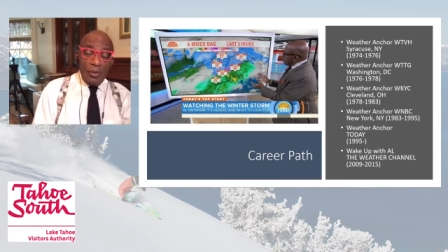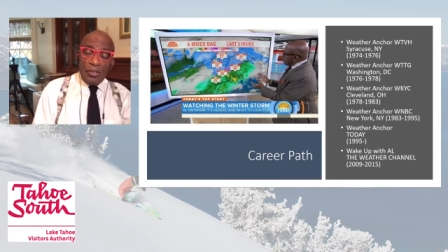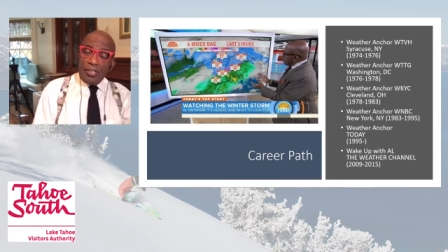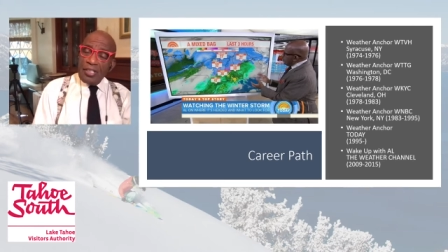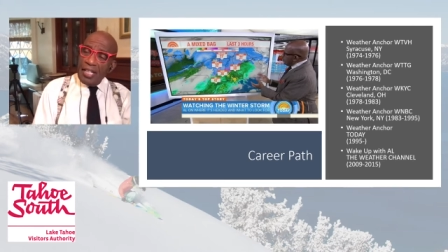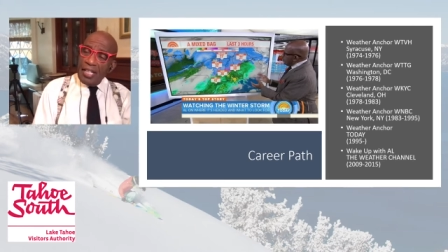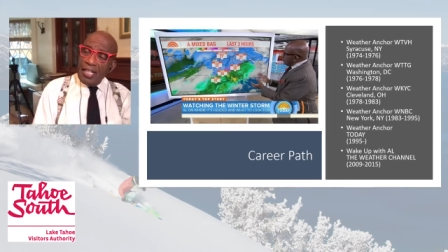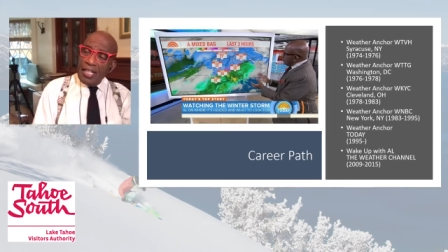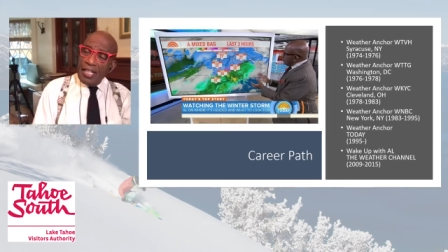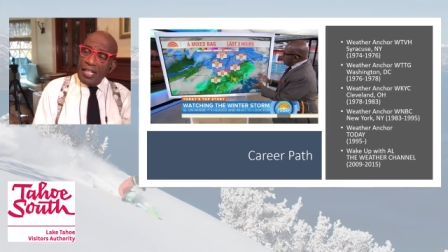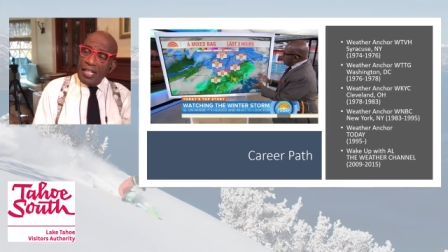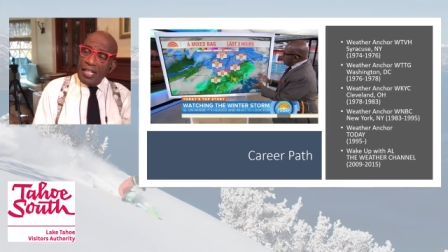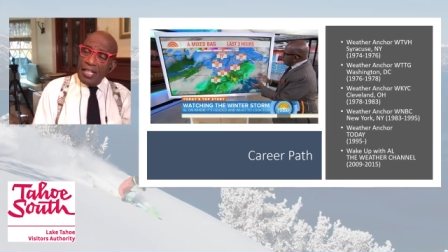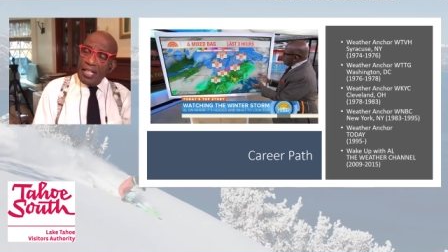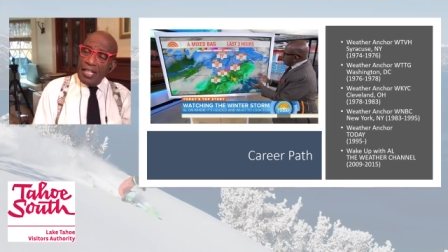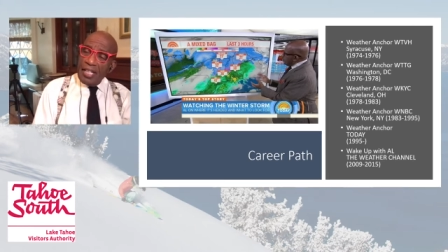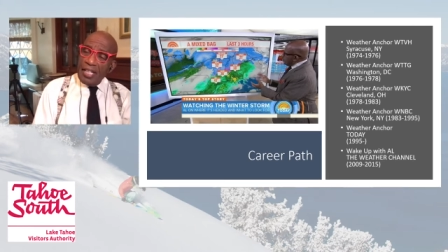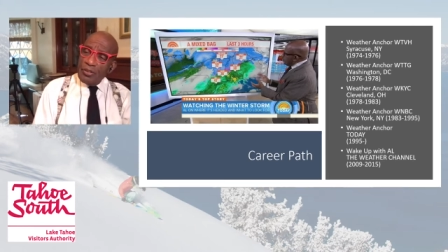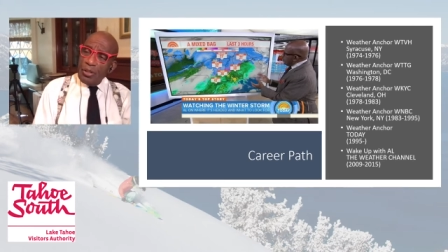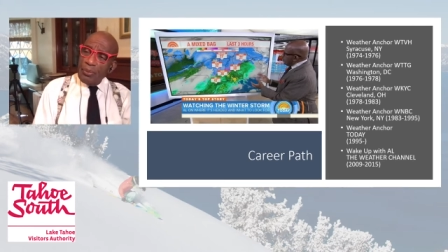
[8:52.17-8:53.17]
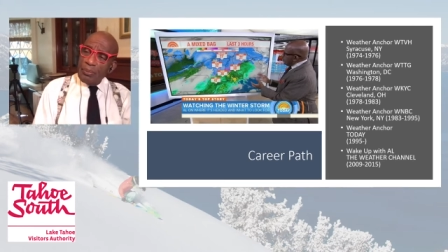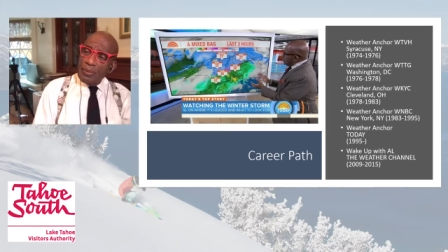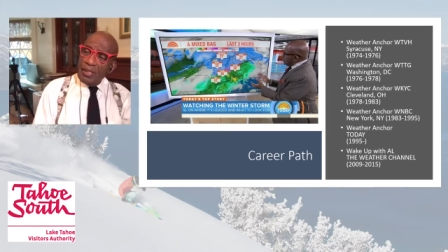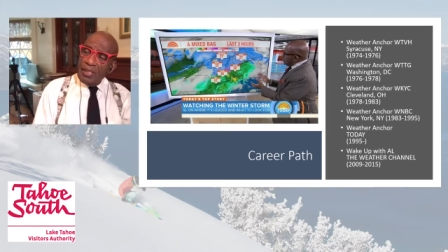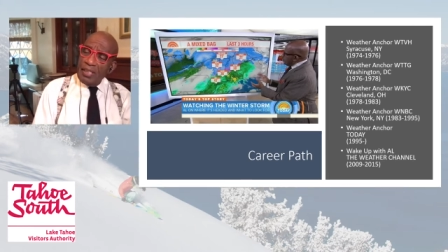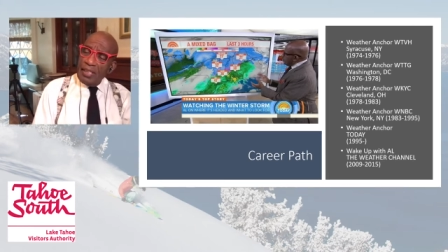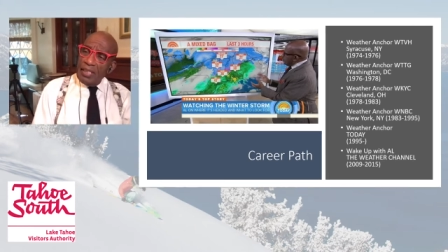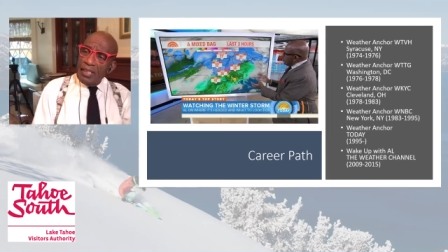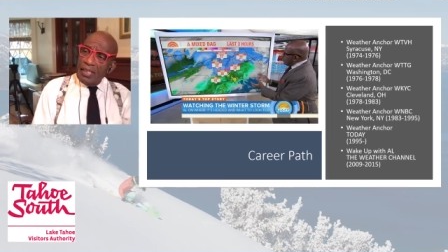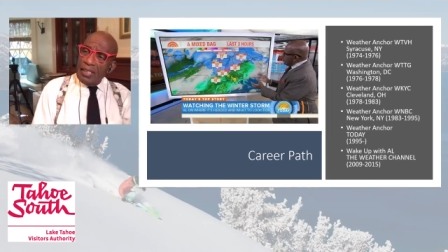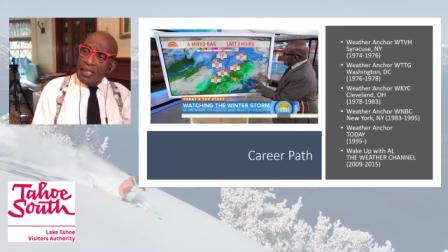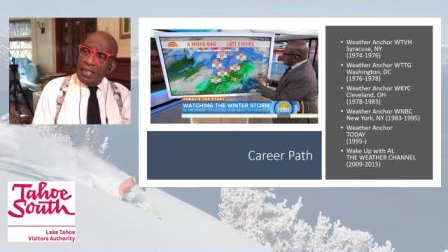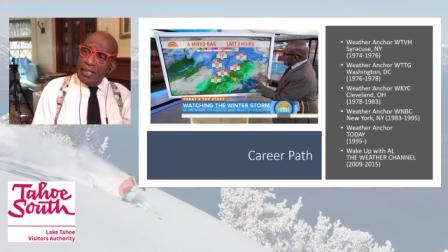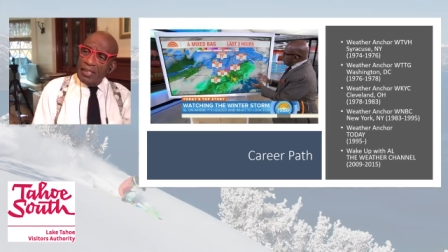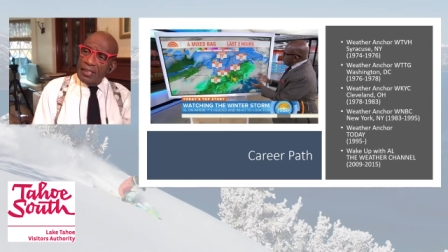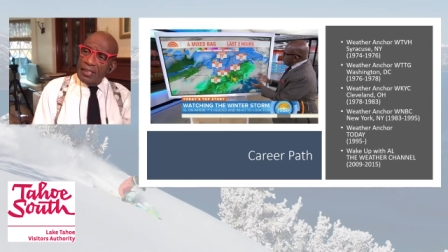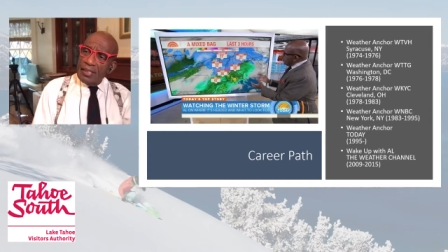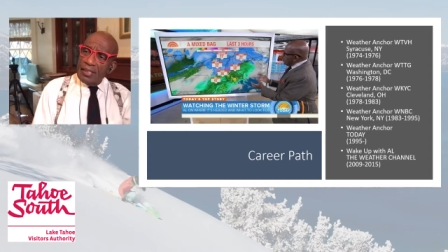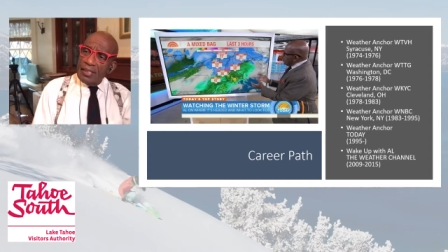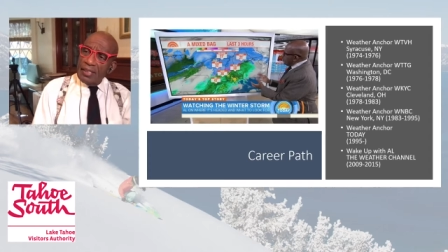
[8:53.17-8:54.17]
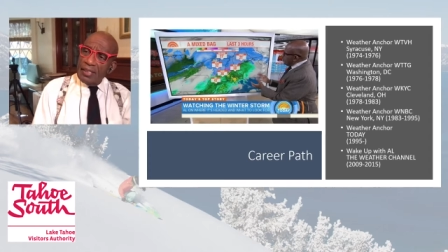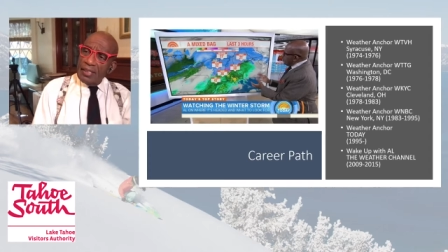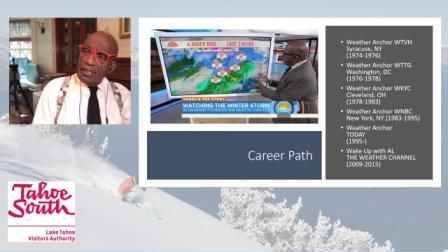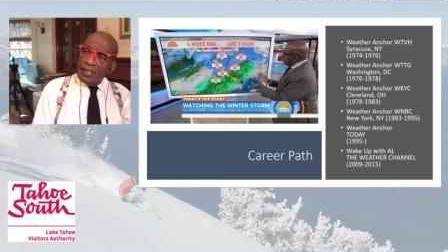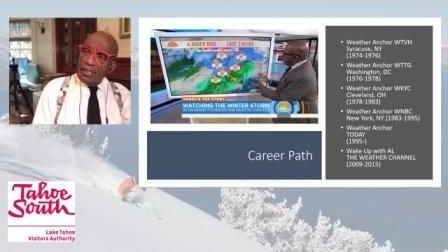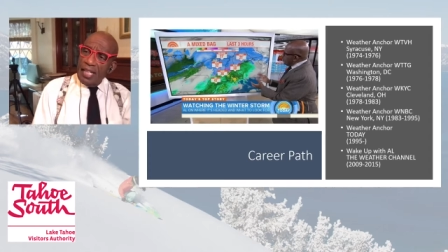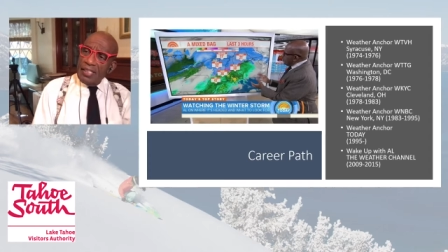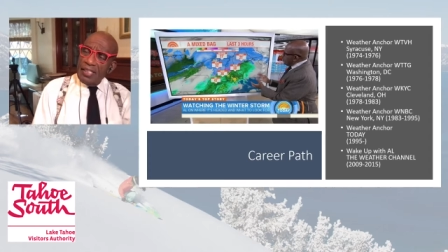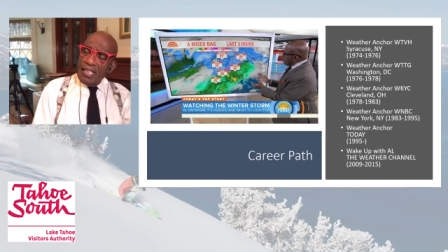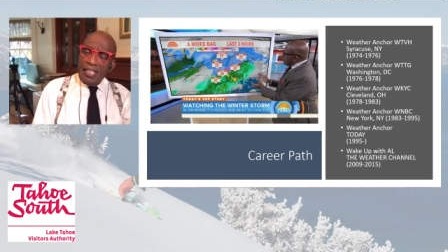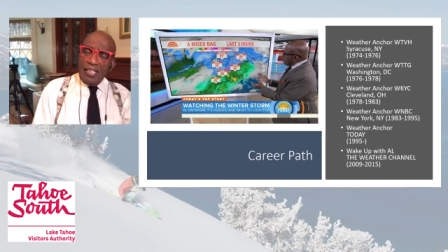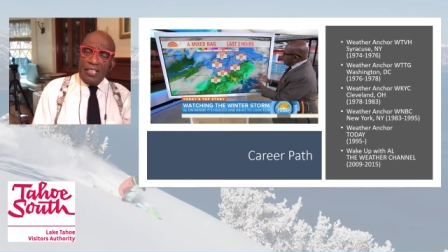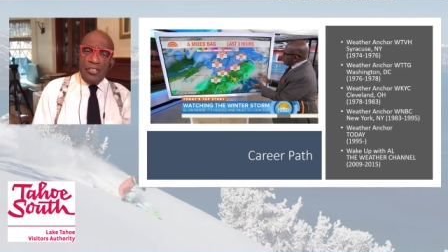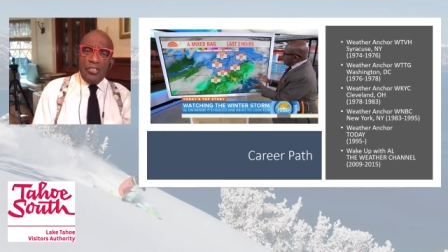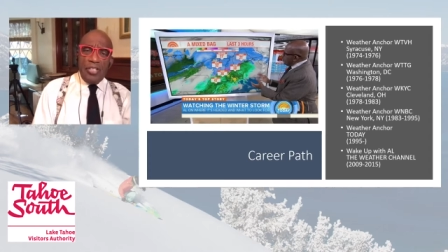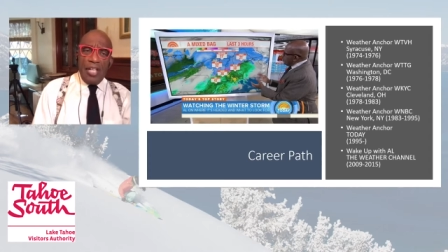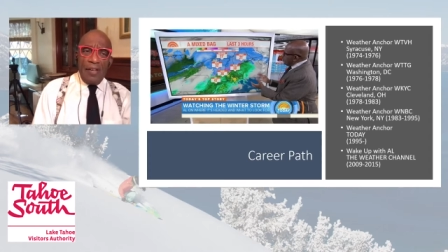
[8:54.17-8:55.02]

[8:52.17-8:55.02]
the Sunday Today Show, and uh,